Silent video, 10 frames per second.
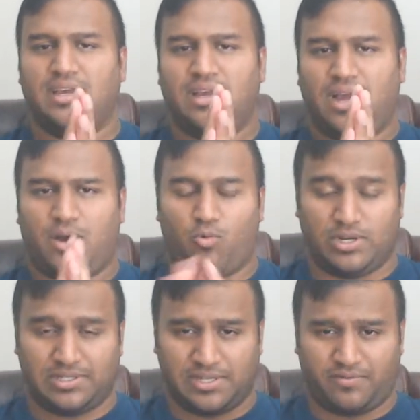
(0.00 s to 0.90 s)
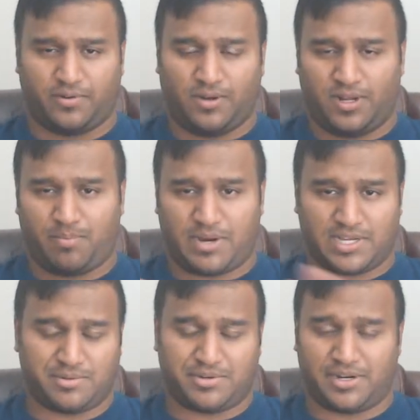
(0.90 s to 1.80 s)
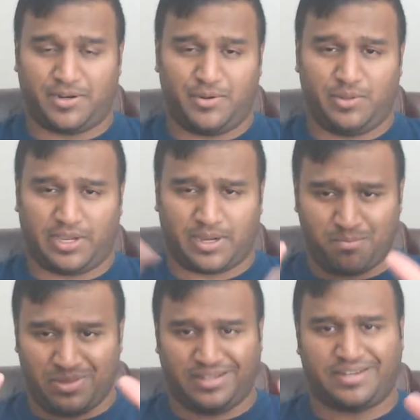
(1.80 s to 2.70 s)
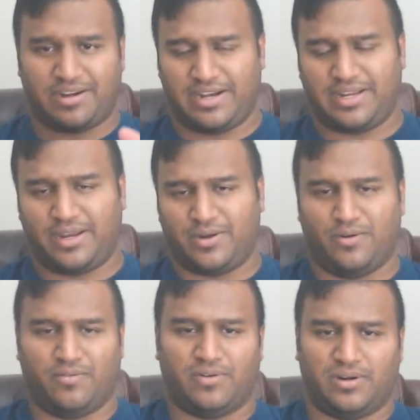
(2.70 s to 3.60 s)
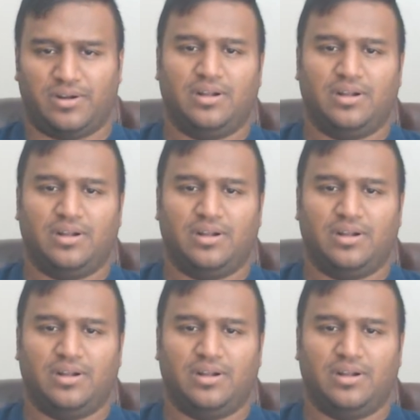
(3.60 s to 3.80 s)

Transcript: once and for all, possibly trying to do like a military takeover